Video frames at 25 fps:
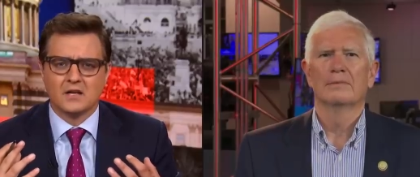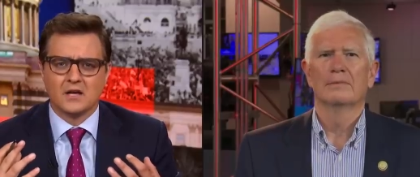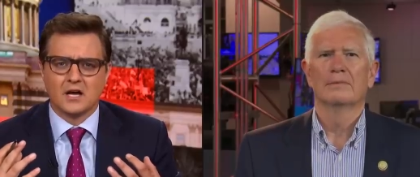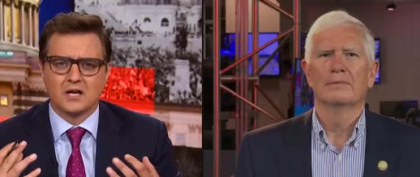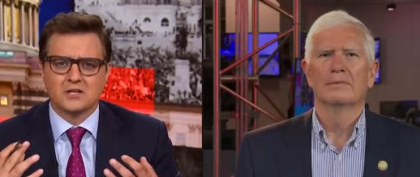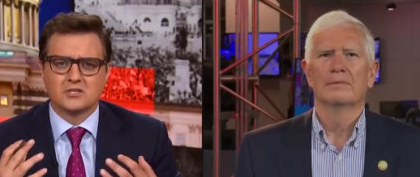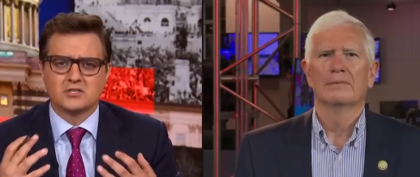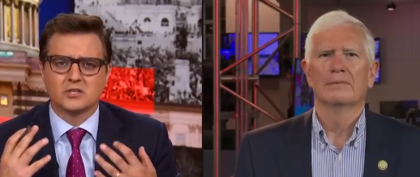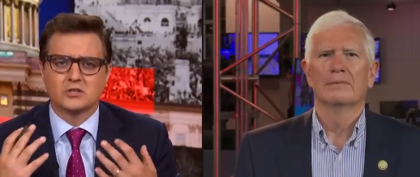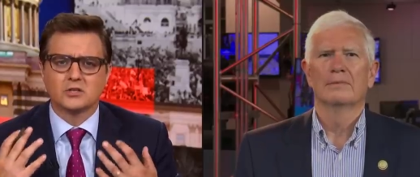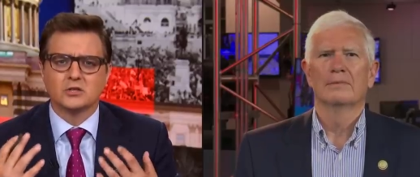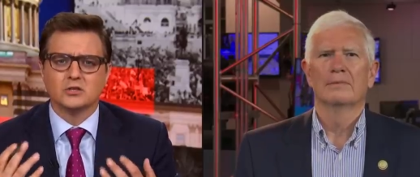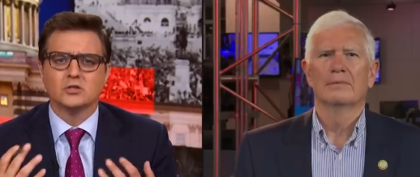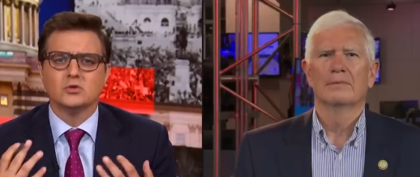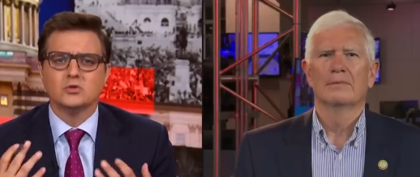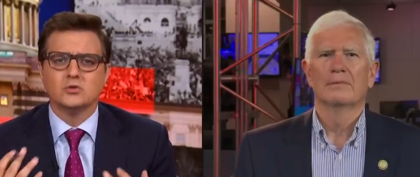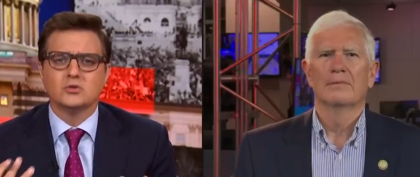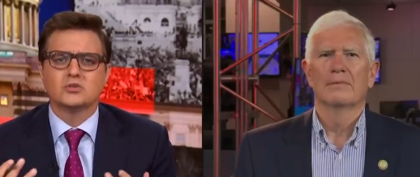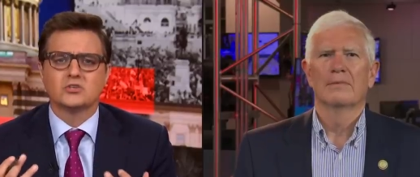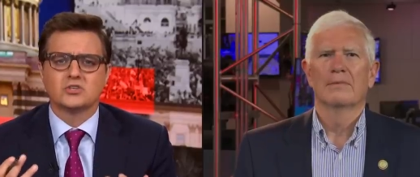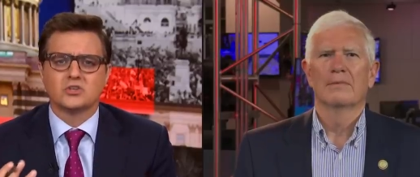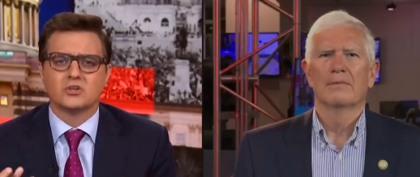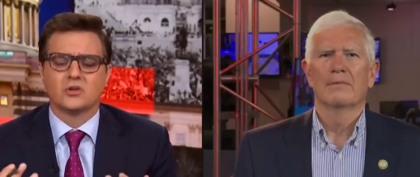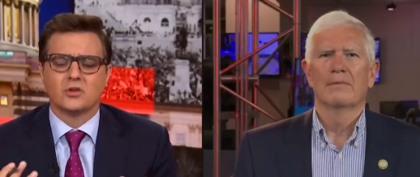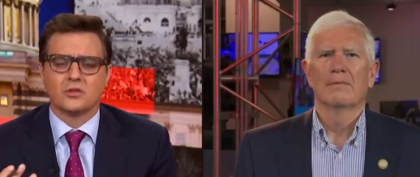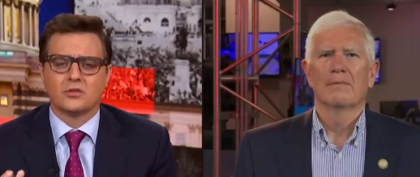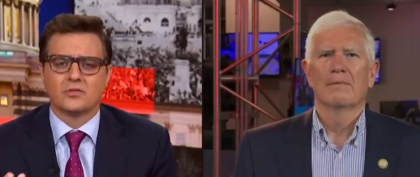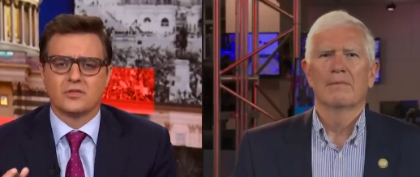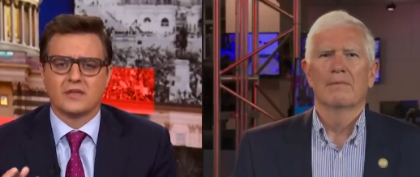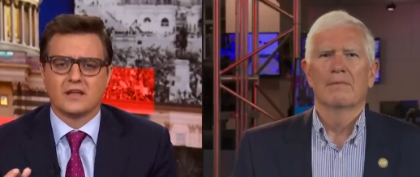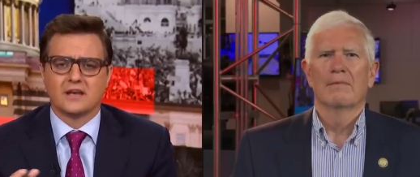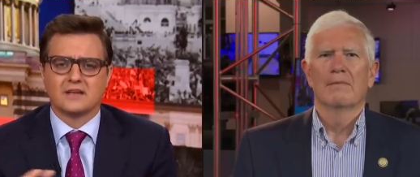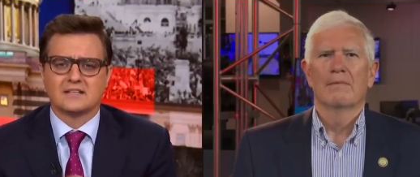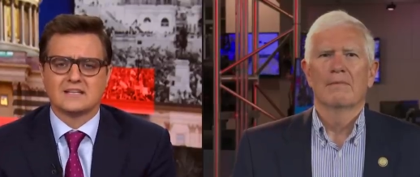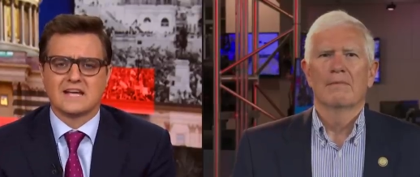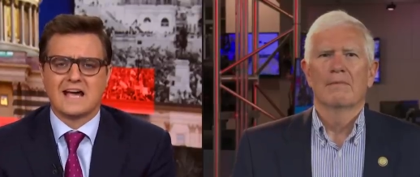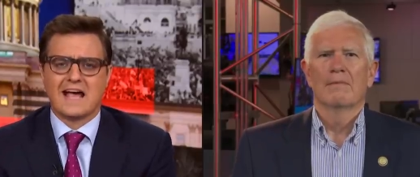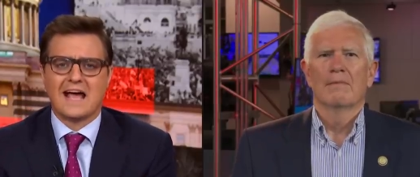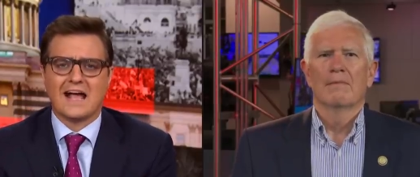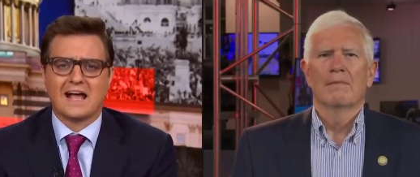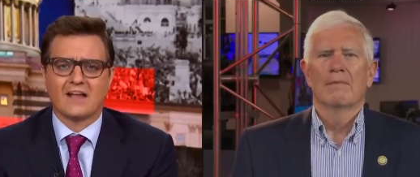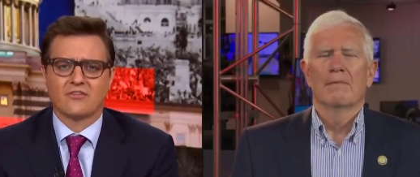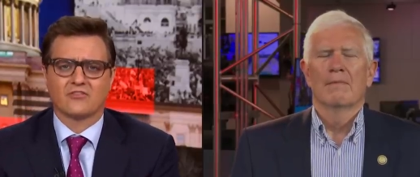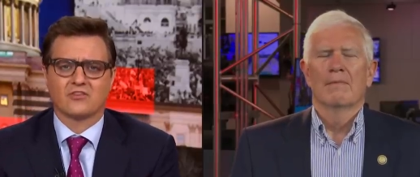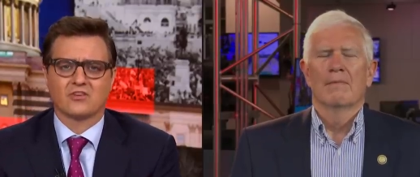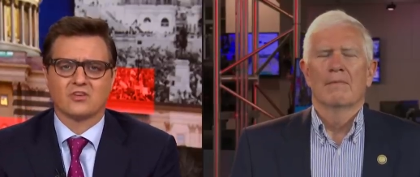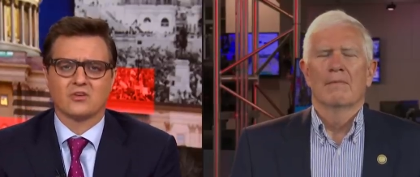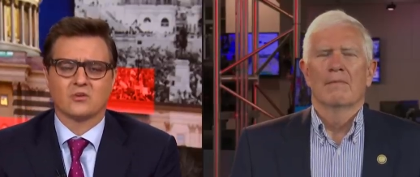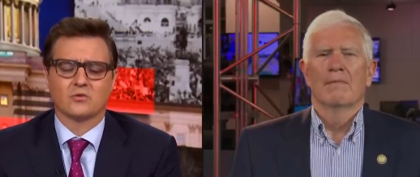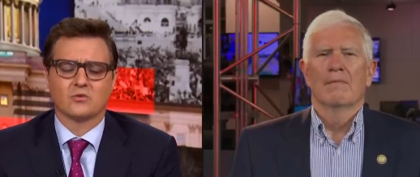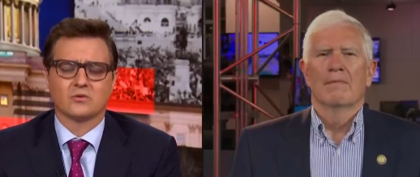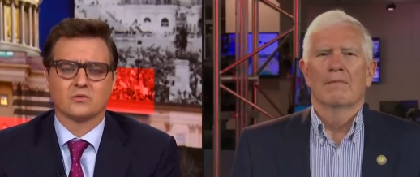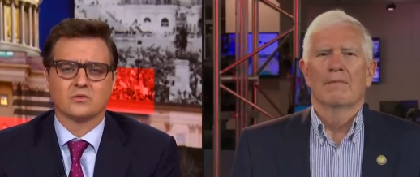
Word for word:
Speaker 1: a delusional thing to ask you